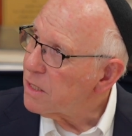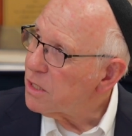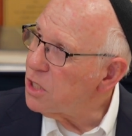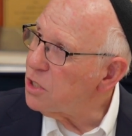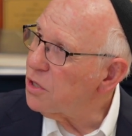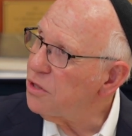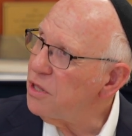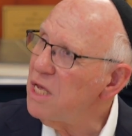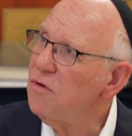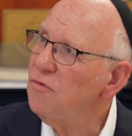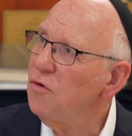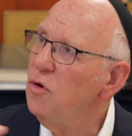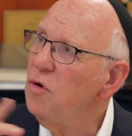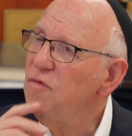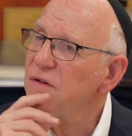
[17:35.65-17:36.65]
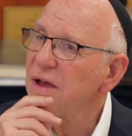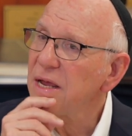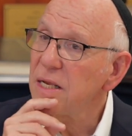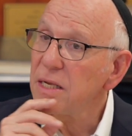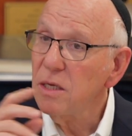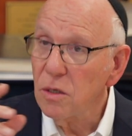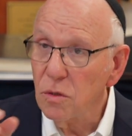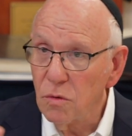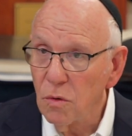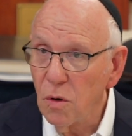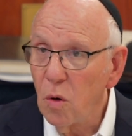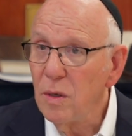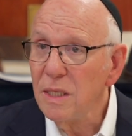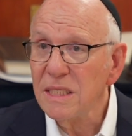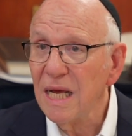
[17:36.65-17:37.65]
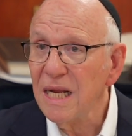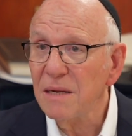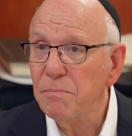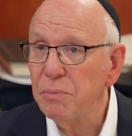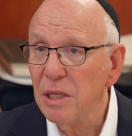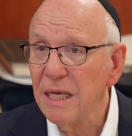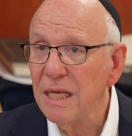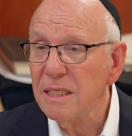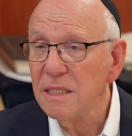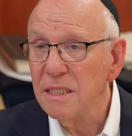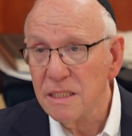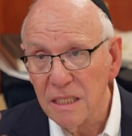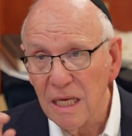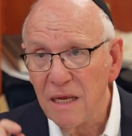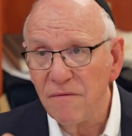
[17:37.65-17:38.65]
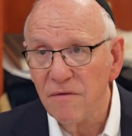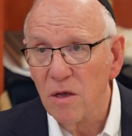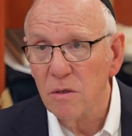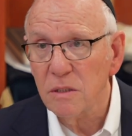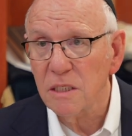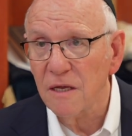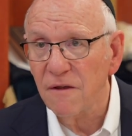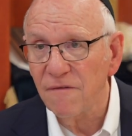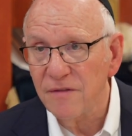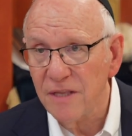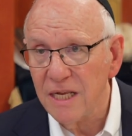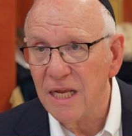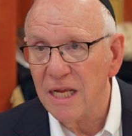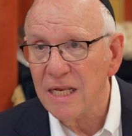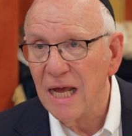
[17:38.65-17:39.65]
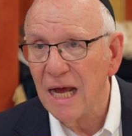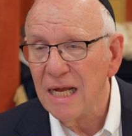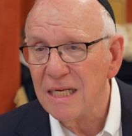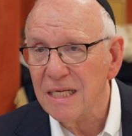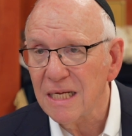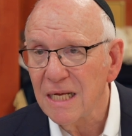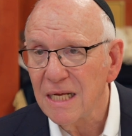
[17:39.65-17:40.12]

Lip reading: do you think Reuven, who always had a plan to save Yosef, did he not?